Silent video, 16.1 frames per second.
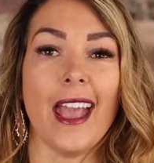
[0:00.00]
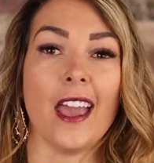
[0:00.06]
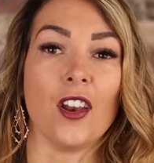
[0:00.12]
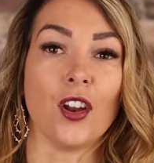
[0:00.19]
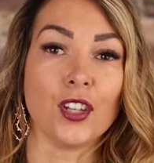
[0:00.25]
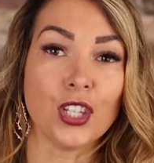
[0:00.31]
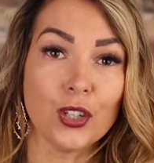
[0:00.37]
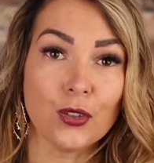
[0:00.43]

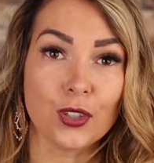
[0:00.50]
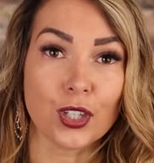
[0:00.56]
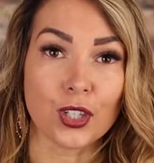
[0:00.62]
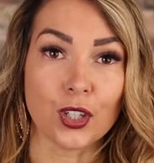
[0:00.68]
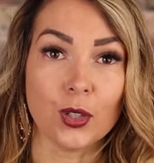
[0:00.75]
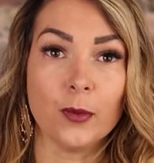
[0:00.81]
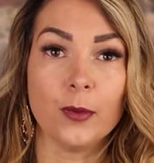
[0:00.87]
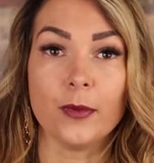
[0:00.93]
And on
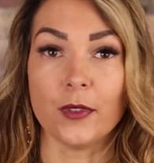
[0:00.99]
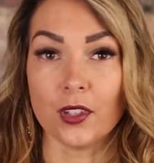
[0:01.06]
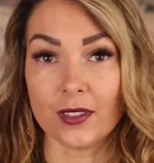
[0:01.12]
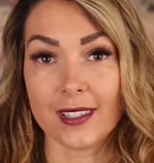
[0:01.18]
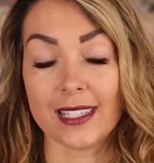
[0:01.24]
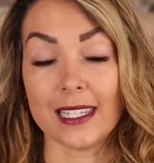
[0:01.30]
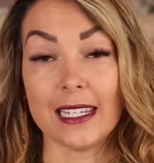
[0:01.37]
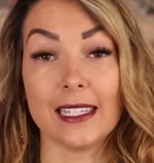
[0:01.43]
YouTube,
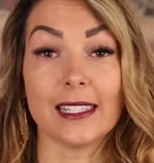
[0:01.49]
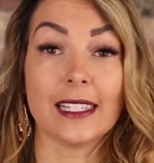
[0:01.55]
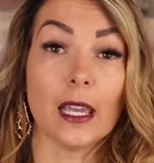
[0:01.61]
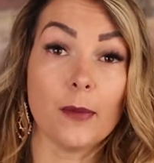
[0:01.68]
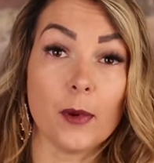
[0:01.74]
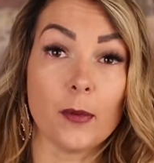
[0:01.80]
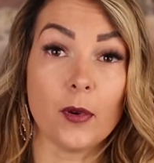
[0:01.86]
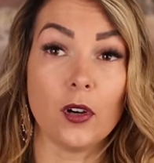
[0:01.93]
you'll see
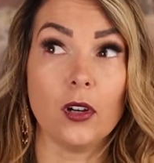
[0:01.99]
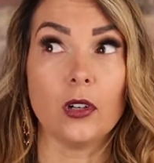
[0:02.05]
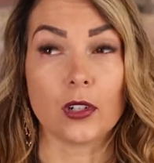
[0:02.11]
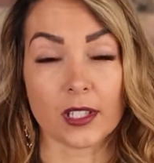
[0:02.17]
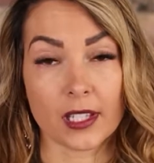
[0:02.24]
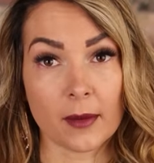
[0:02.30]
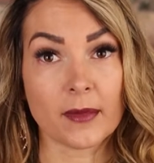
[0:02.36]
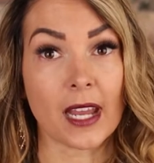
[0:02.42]
skippable
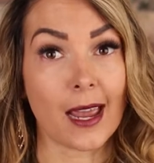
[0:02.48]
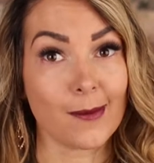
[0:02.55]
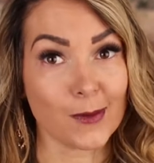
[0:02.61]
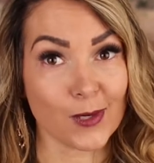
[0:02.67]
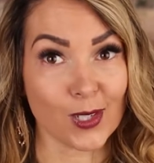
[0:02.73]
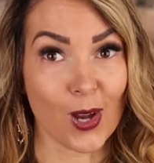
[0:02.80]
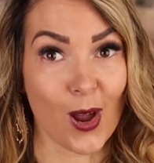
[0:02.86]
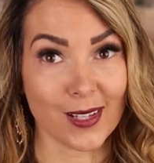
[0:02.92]
or
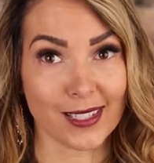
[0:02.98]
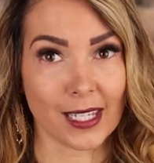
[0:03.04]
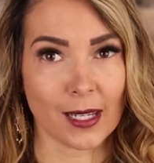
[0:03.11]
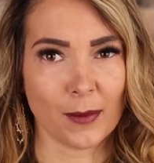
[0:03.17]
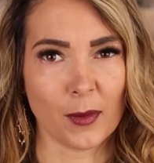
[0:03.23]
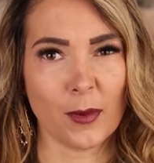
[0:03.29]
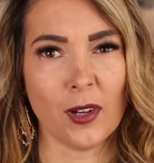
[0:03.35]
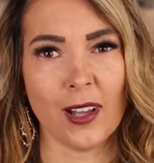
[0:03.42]
sometimes
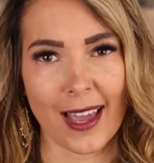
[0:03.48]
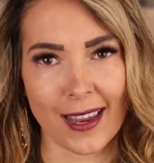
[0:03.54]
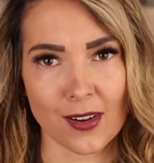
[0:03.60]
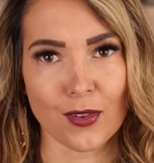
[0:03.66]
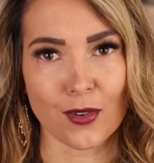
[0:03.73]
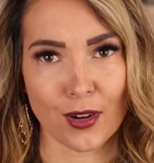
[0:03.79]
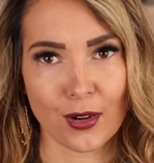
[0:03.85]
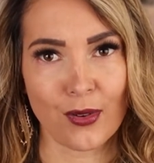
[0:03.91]
non-skippable. I
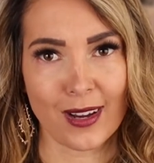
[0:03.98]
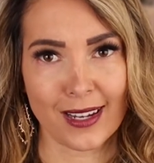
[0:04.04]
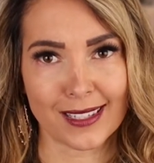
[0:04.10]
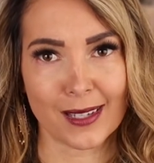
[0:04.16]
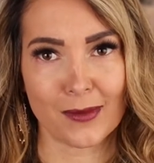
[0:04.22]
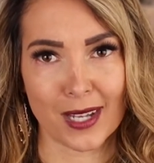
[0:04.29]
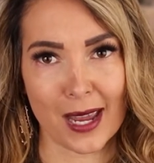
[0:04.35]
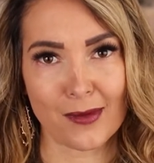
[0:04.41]
know they're annoying
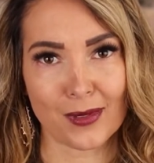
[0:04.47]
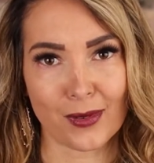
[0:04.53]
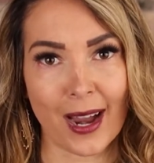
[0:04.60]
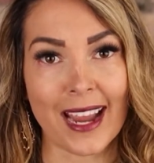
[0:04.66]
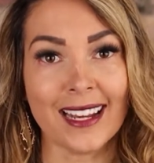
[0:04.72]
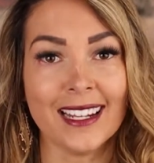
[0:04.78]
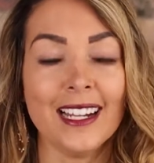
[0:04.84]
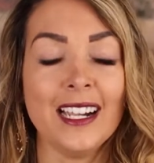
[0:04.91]
sometimes,
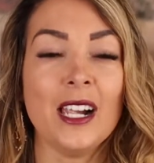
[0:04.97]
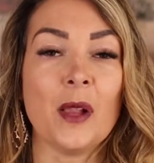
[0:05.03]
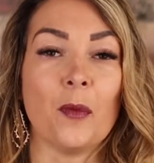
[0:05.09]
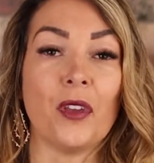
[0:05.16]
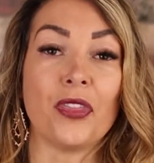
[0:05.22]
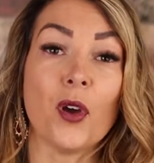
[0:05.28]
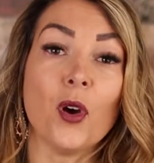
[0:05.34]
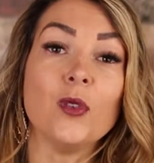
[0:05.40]
right?
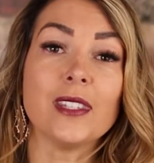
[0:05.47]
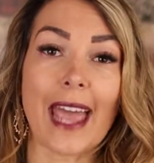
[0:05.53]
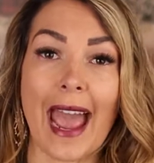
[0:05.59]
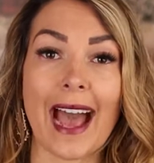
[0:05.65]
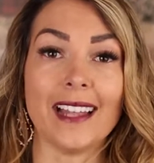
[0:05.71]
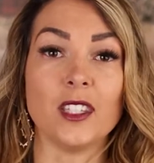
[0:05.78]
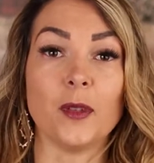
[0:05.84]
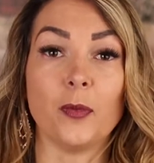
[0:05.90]
But those
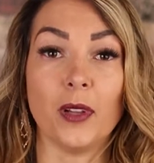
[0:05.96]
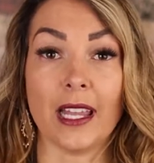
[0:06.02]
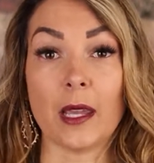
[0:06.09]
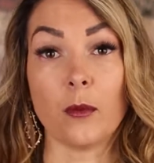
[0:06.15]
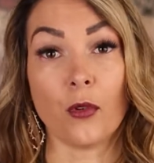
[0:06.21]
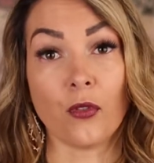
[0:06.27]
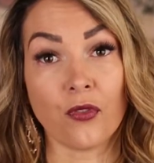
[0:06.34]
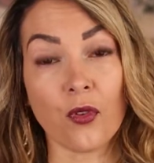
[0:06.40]
ads
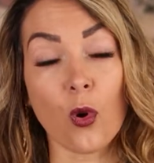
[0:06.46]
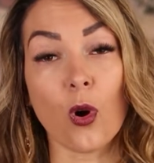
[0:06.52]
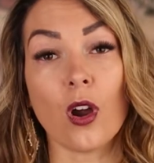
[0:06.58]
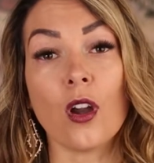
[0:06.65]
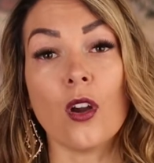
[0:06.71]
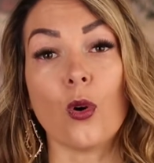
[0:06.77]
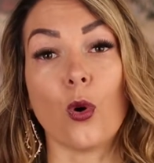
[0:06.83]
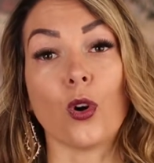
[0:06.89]
play
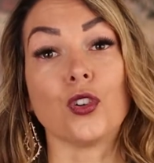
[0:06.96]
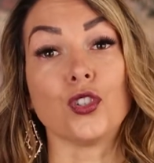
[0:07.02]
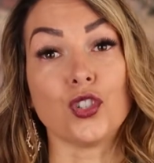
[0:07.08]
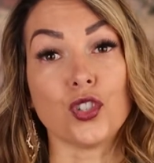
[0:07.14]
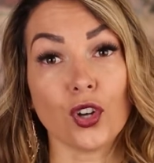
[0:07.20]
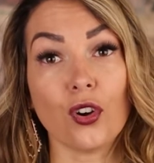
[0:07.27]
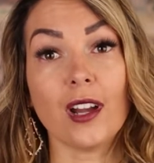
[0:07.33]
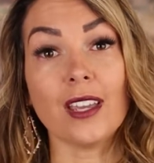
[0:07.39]
before or
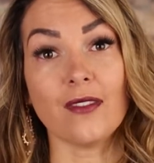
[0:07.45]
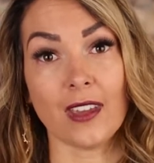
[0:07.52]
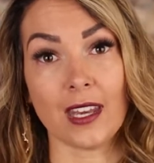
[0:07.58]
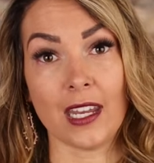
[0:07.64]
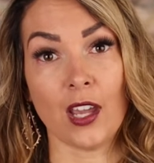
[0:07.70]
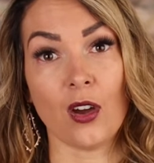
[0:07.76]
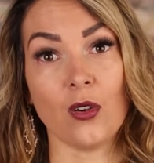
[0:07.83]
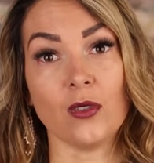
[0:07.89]
during
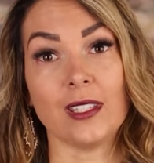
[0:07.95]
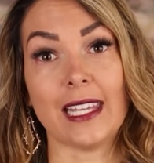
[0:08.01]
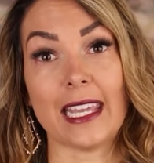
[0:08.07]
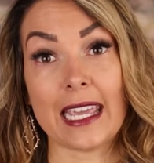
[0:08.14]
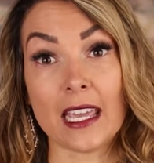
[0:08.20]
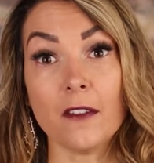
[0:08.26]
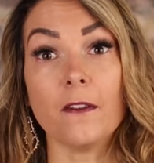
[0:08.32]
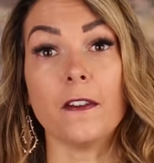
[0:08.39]
videos
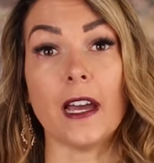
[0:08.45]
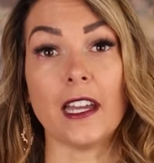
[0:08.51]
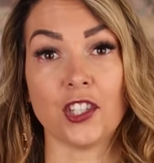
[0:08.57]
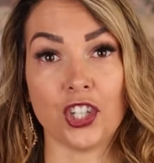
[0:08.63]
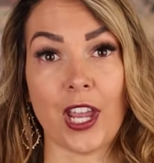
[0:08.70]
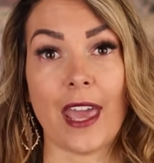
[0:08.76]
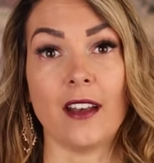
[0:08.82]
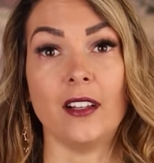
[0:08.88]
if a
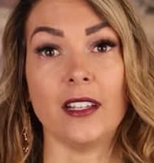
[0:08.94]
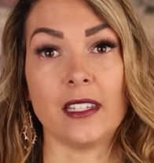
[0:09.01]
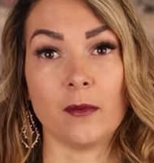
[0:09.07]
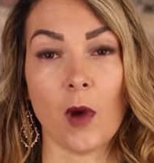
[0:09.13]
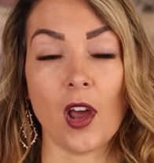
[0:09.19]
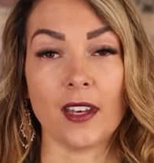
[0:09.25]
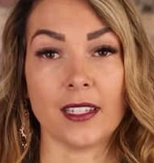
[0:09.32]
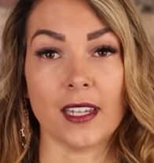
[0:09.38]
channel is
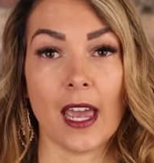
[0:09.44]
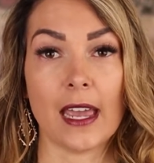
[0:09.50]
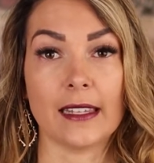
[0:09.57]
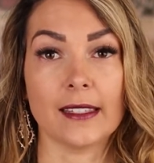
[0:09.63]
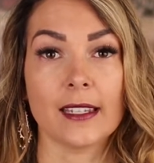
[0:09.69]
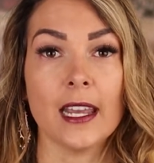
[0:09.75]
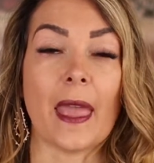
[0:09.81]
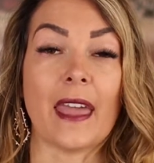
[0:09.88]

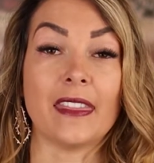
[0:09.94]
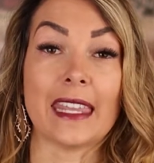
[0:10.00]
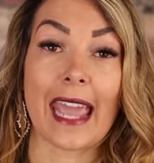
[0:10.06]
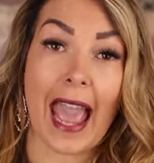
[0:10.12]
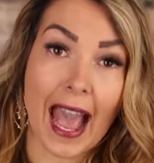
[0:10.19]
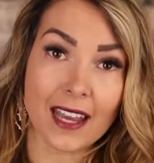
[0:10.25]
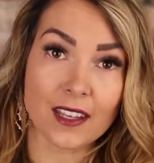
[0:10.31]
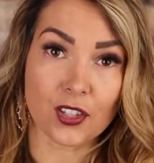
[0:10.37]
monetized. And
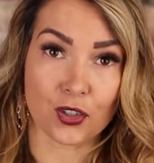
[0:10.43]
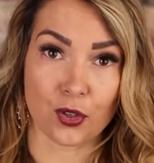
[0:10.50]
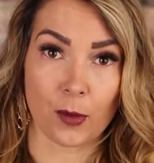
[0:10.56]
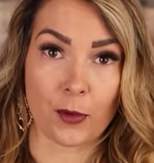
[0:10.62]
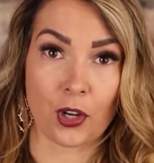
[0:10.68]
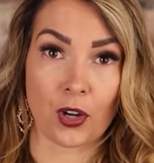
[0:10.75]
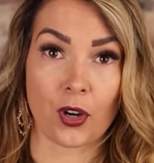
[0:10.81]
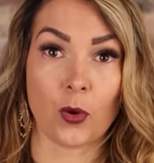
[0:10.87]
the ad
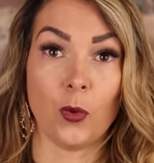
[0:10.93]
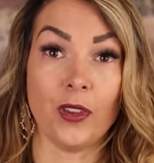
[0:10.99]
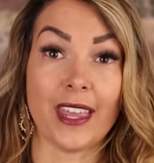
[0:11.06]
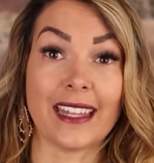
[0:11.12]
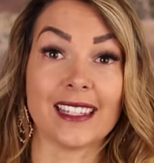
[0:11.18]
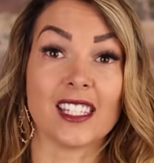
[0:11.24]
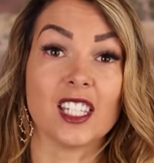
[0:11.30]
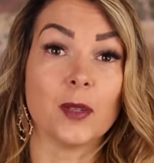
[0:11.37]
distributor will
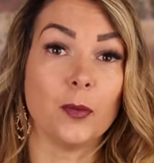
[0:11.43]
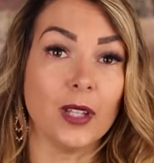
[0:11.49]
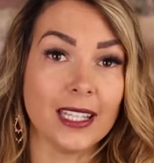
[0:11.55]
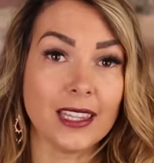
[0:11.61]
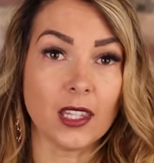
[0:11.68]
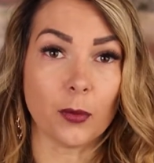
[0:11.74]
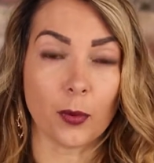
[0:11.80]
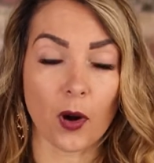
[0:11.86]
then
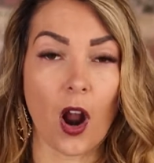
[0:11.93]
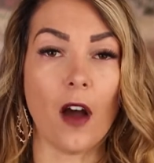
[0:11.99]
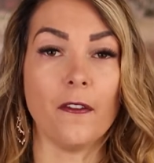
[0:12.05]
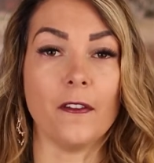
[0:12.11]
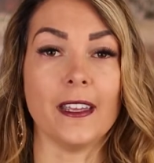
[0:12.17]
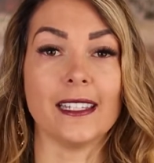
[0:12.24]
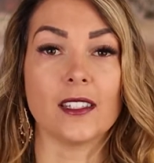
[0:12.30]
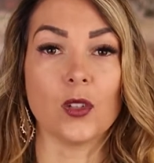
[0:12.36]
split the
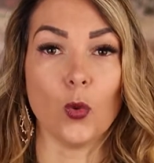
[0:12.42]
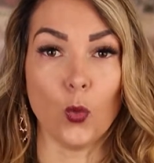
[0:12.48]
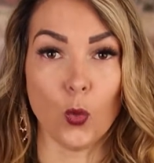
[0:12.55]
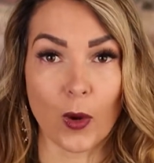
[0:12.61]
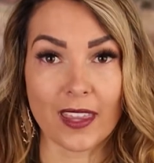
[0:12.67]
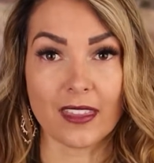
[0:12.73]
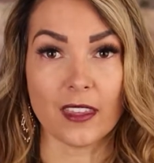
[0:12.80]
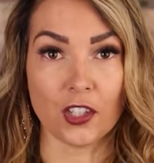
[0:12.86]
profits
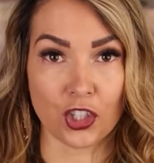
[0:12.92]
with